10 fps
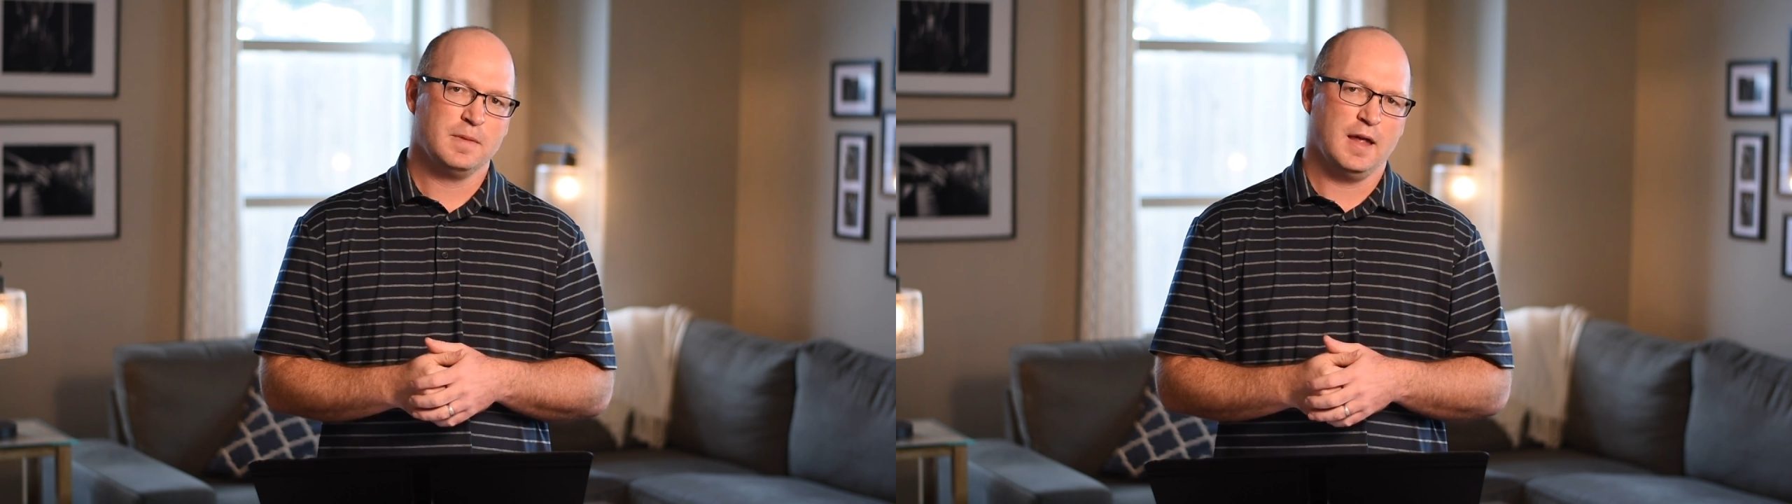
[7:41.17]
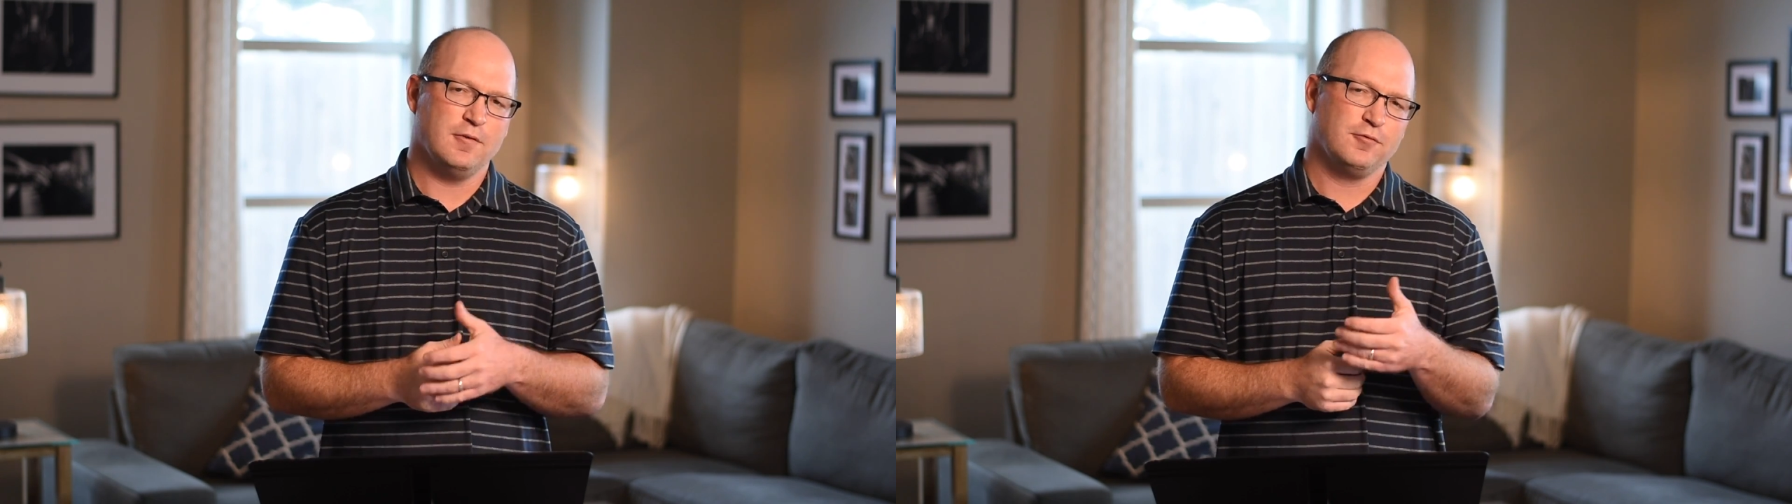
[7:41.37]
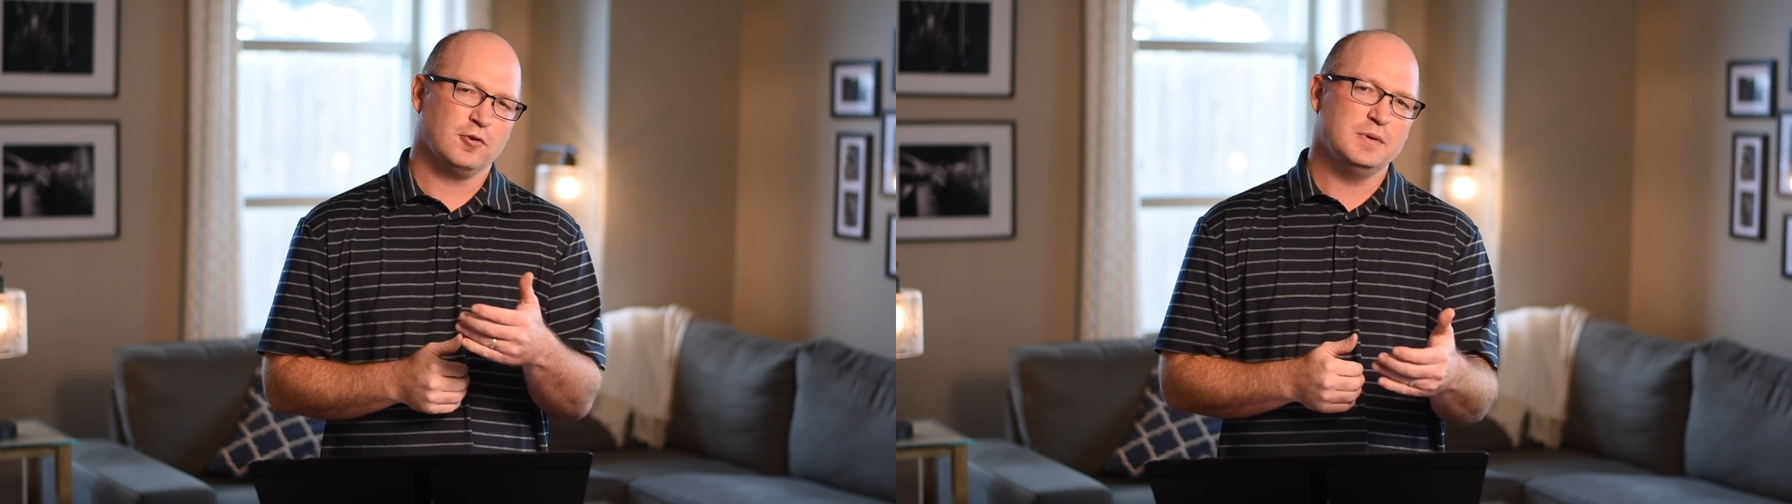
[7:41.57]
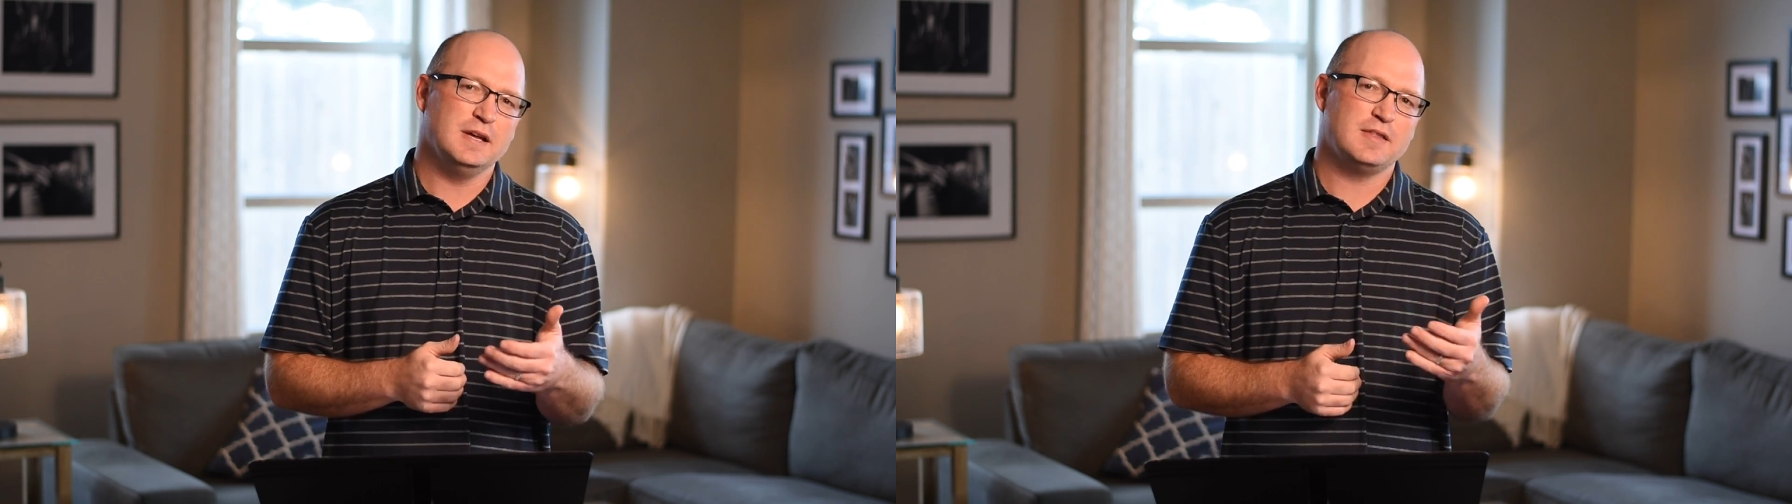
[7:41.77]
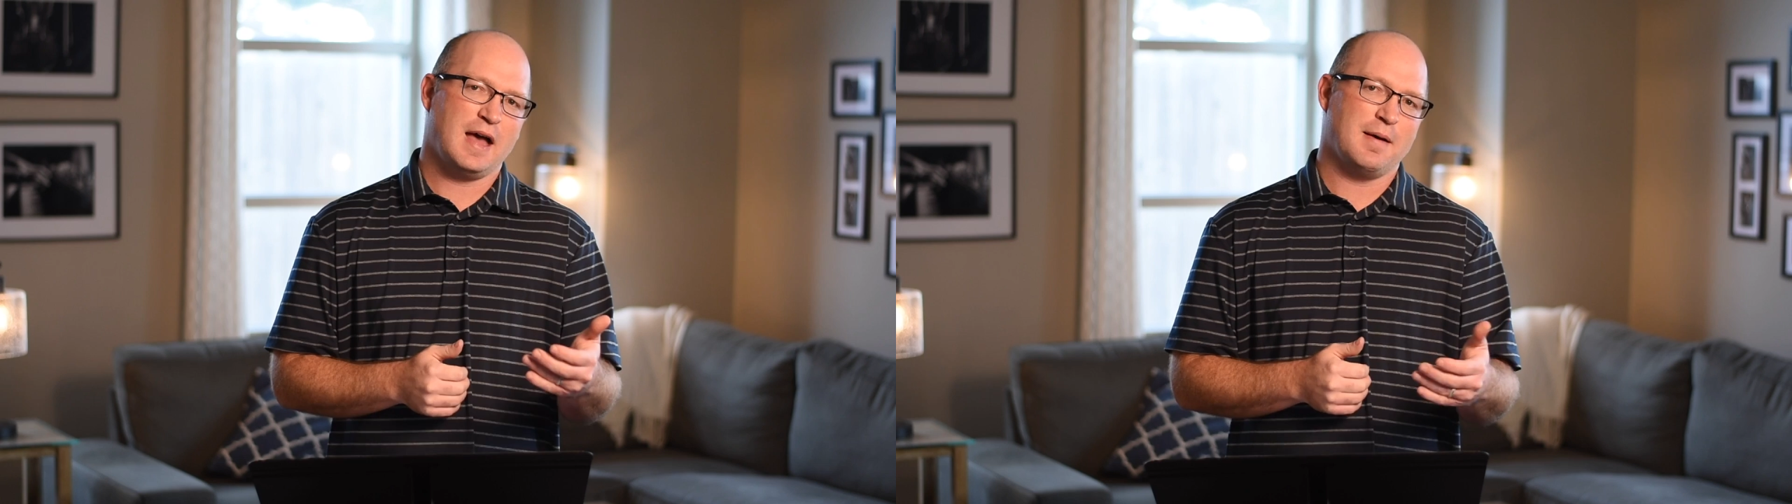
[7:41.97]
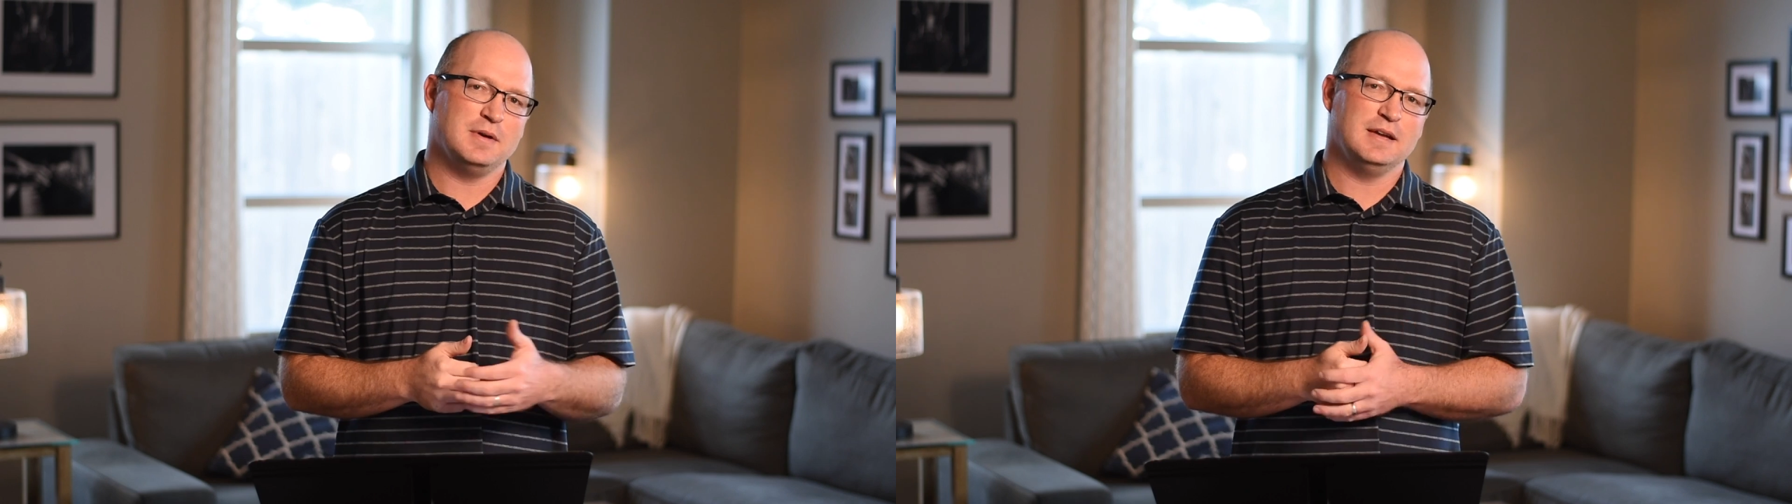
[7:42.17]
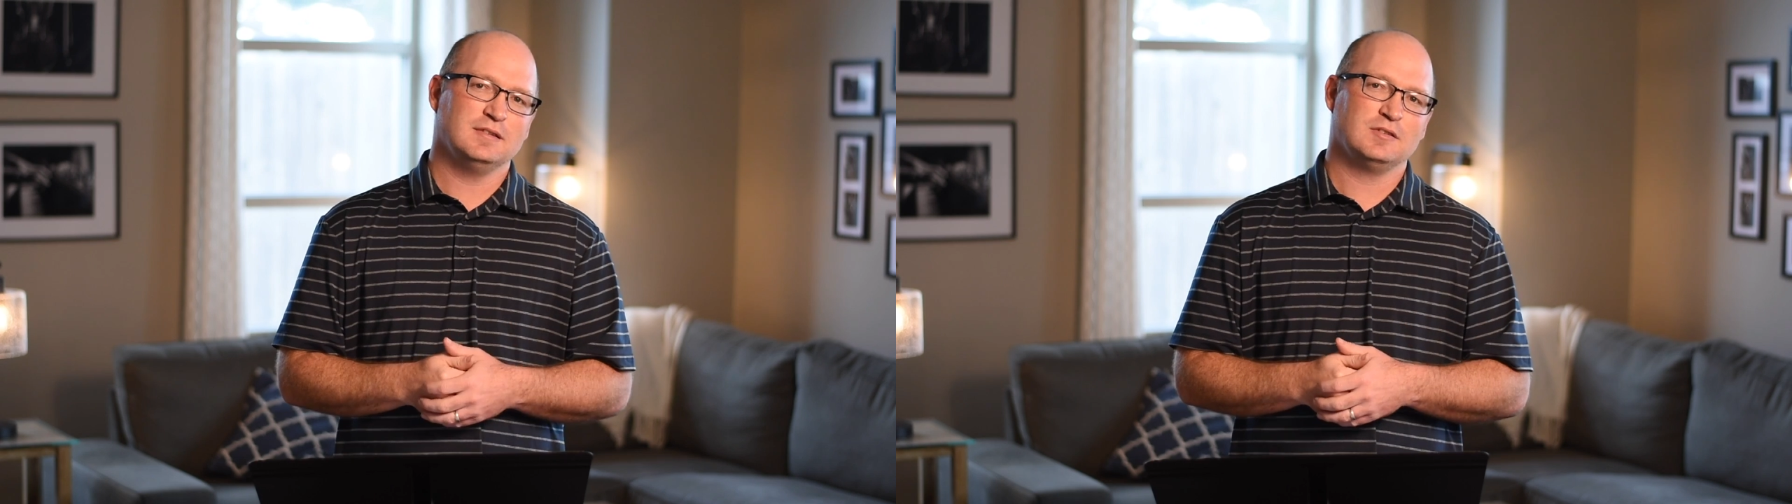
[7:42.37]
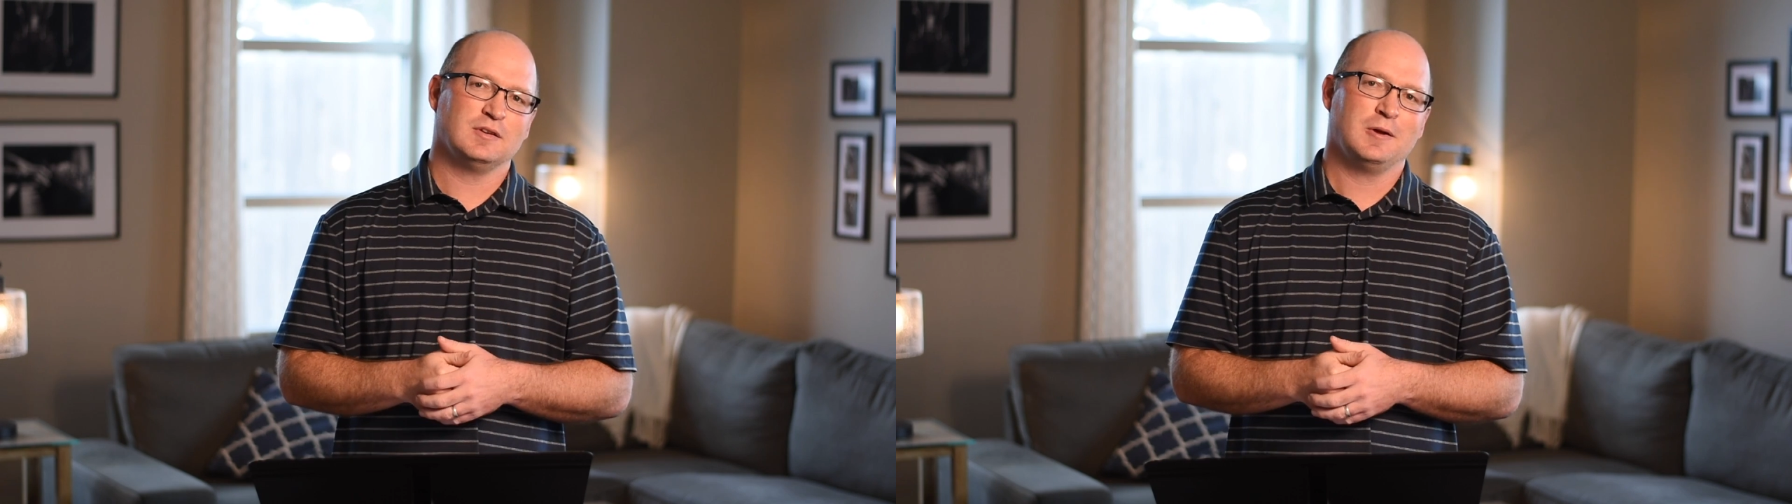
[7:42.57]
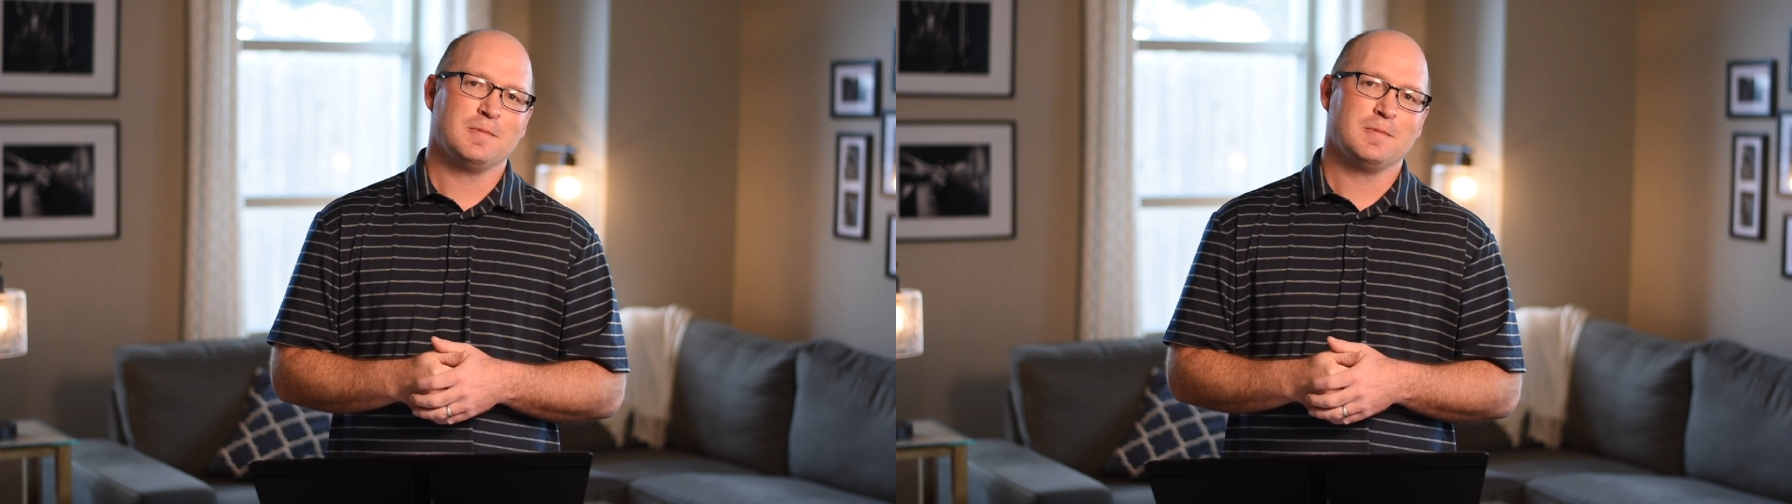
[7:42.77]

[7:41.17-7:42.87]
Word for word: And for me, that means